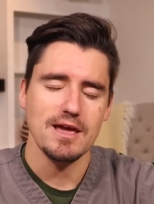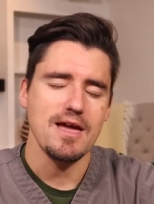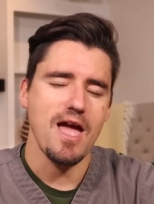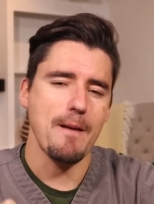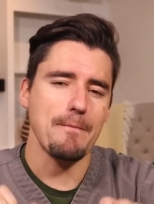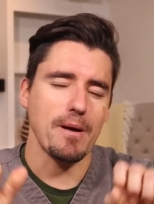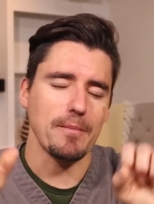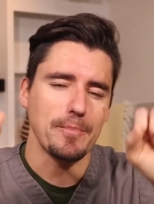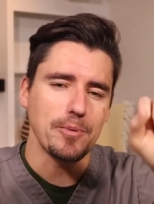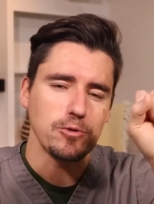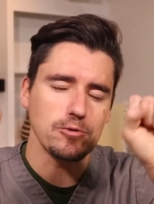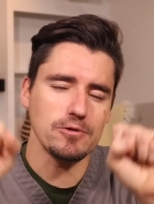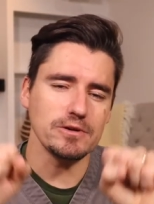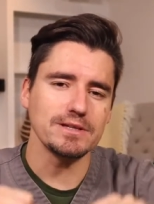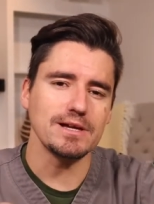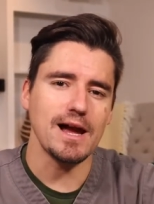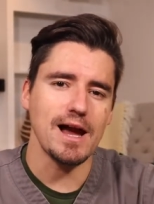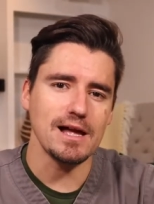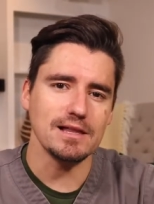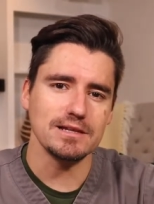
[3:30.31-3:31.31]
And by pulling
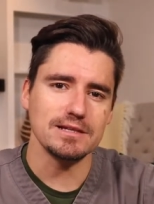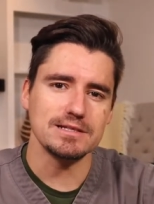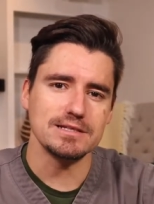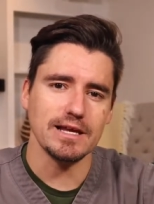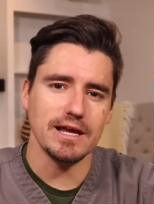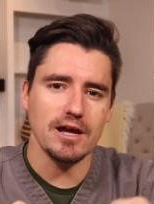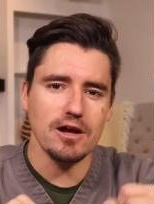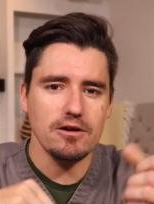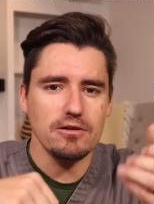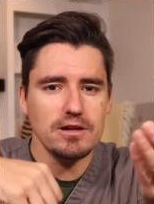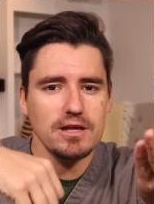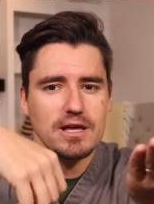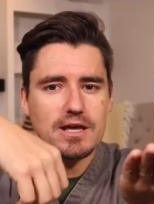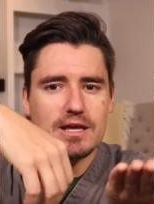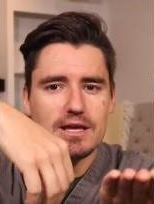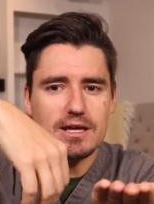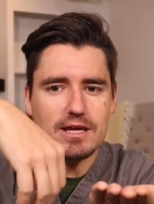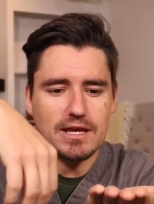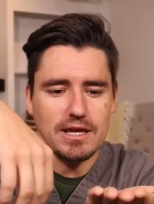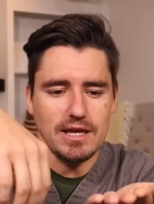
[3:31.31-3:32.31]
the eyelid down,
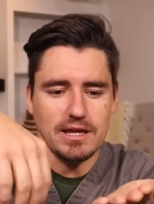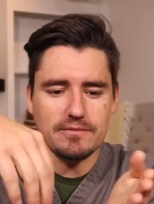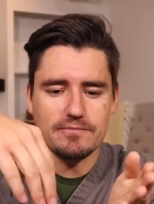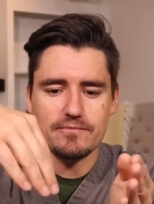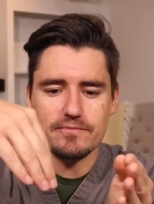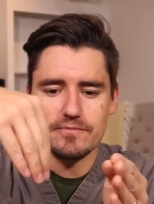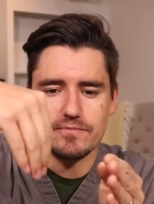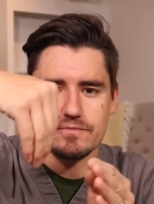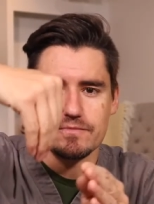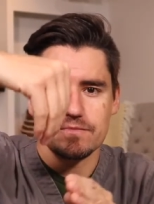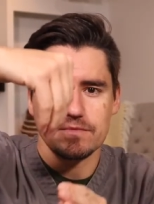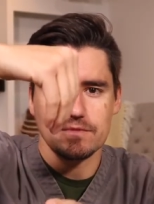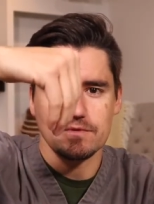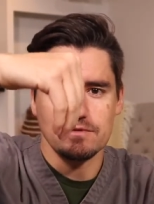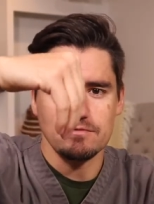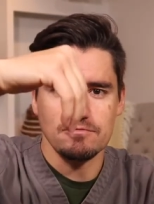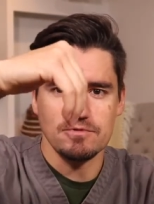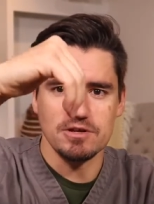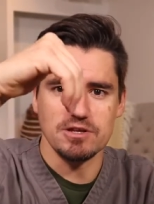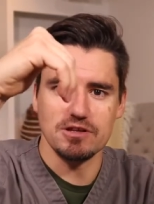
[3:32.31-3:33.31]
it,
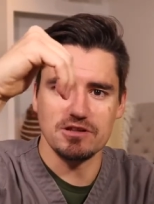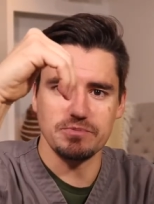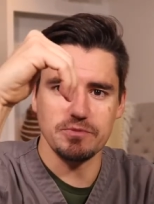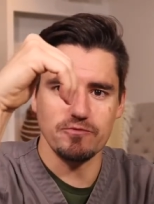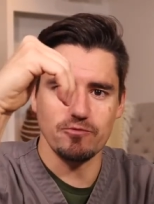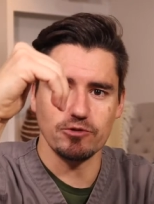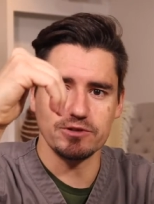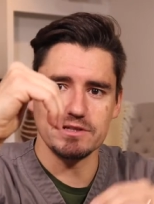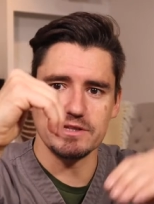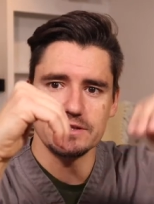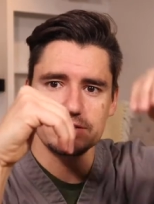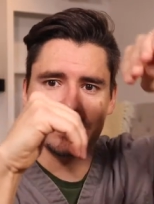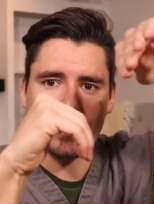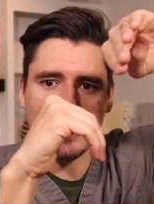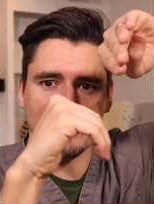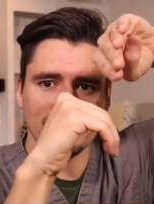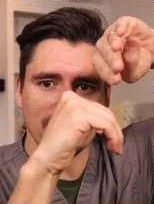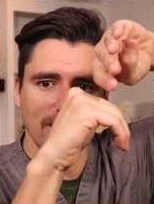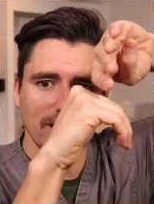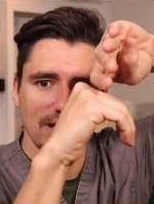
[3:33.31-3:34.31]
it used to be rolled in like
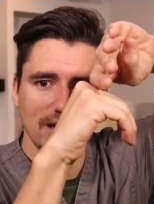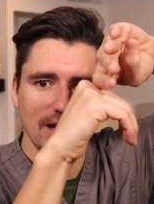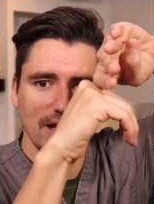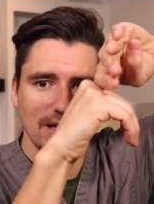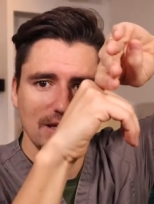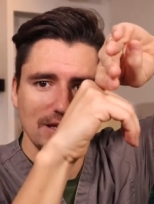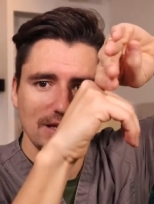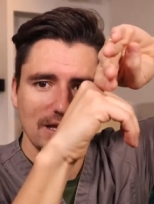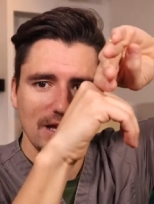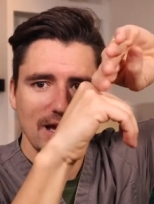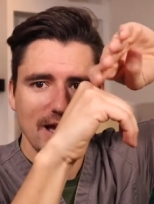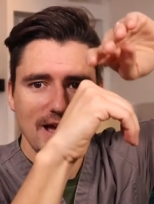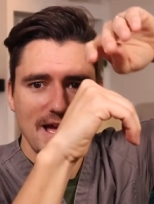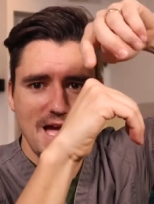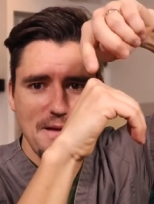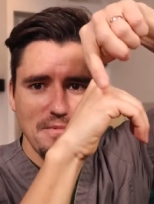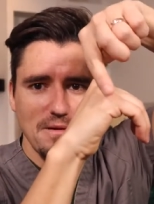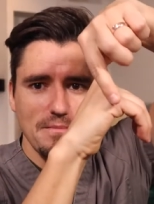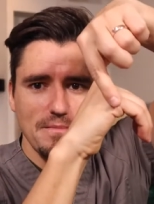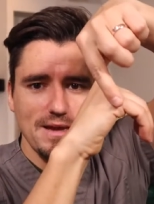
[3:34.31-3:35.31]
that, right guys?
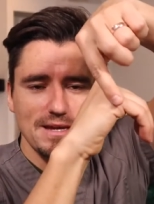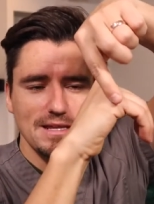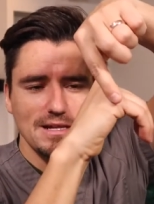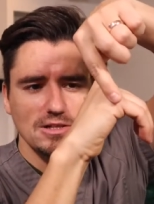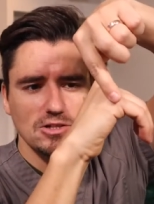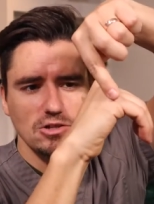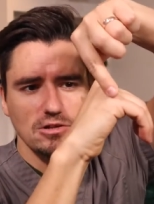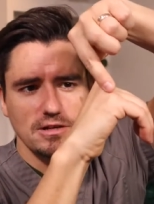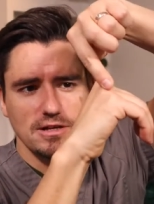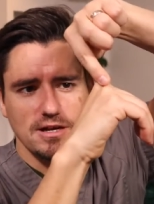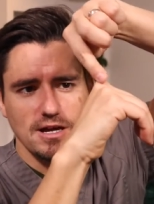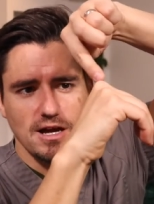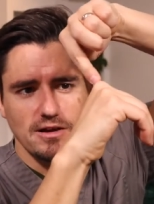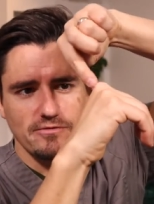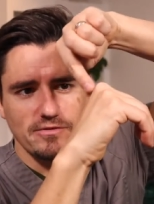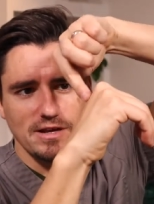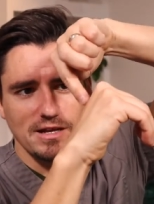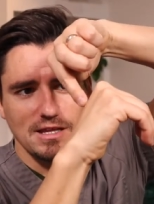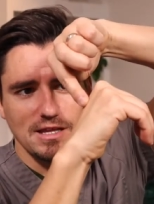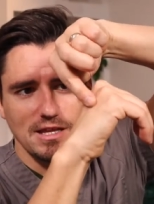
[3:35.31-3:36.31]
And by making a little cut
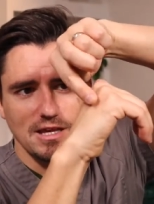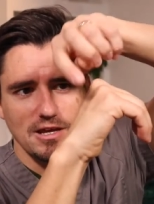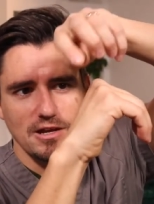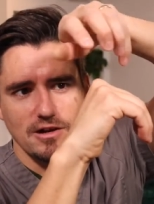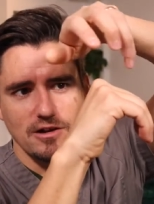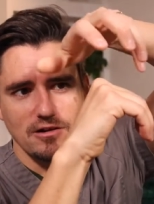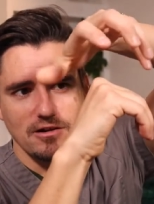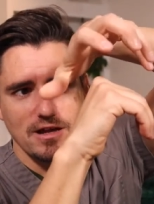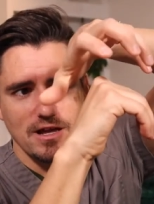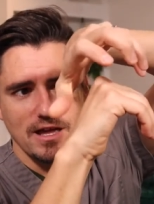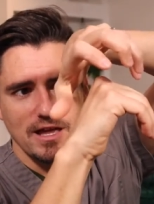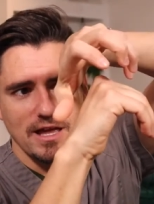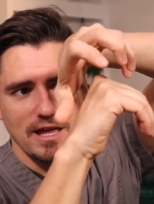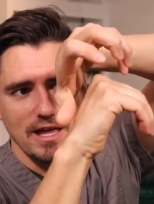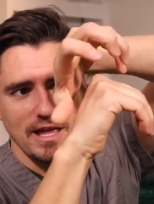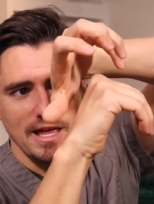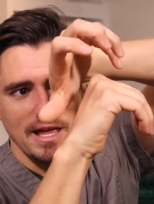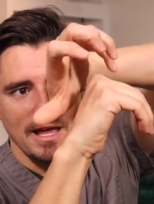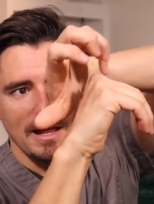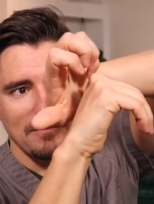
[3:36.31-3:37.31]
right here
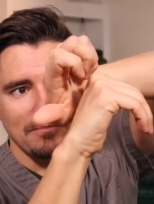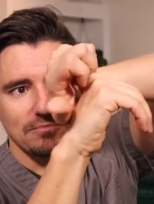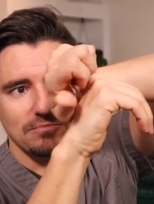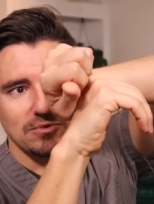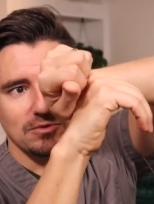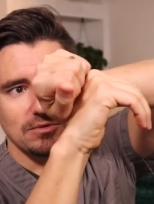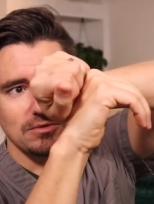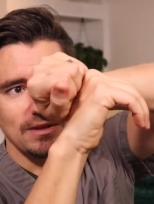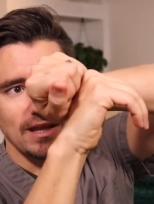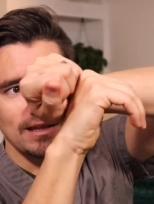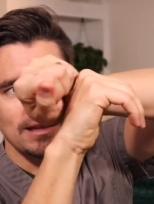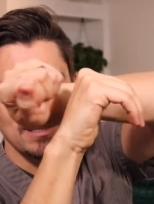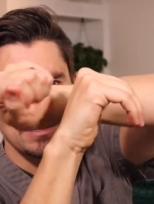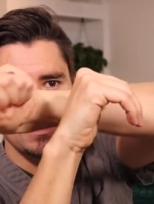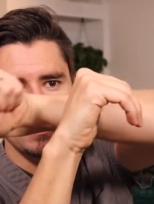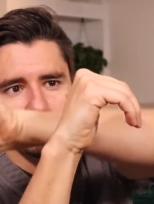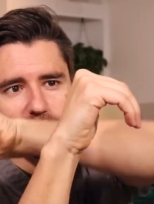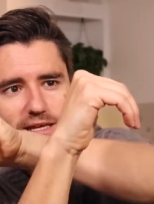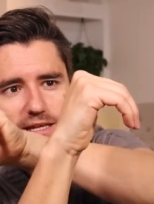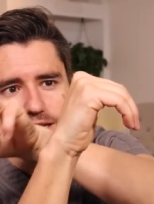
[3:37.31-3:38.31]
and taking that
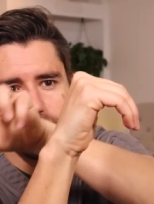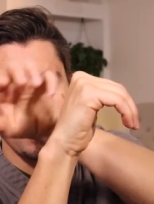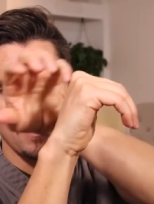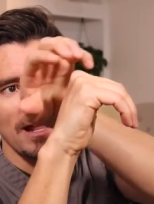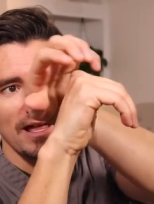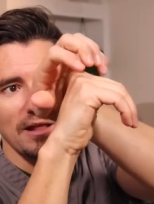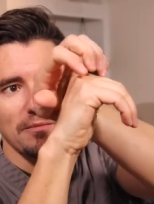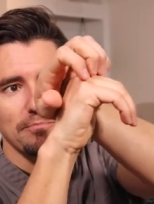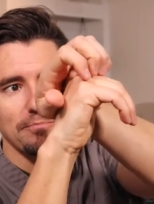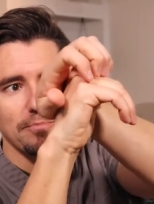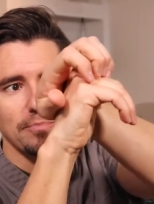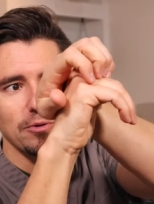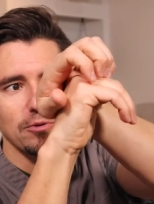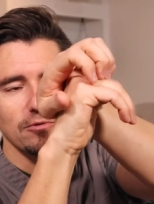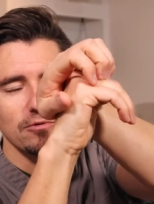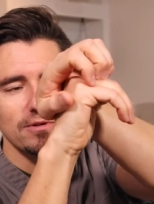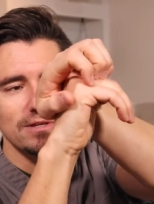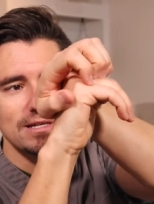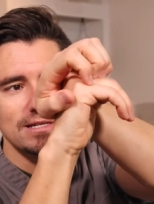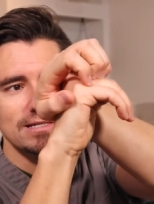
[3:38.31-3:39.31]
skin out and
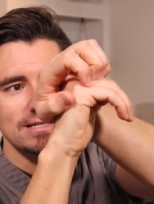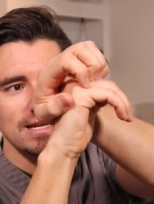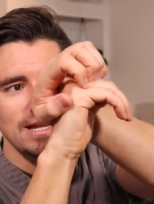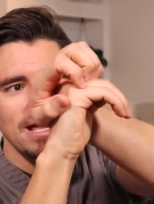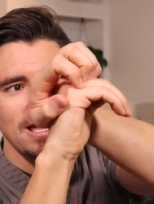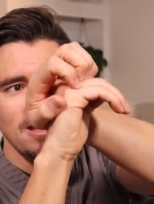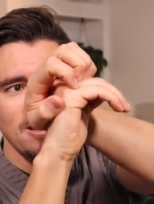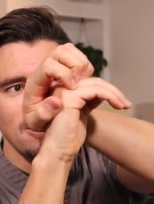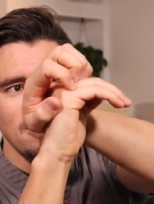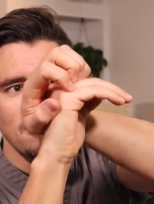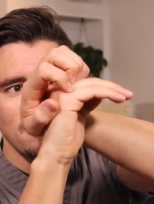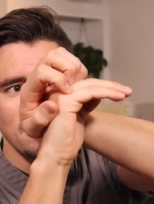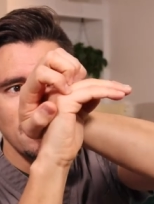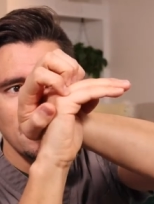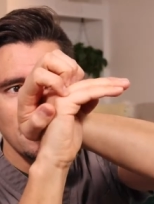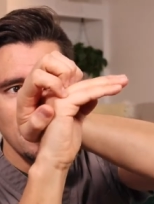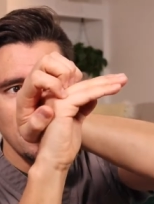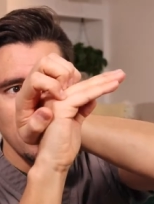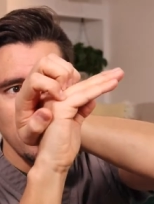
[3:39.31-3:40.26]
pulling it down,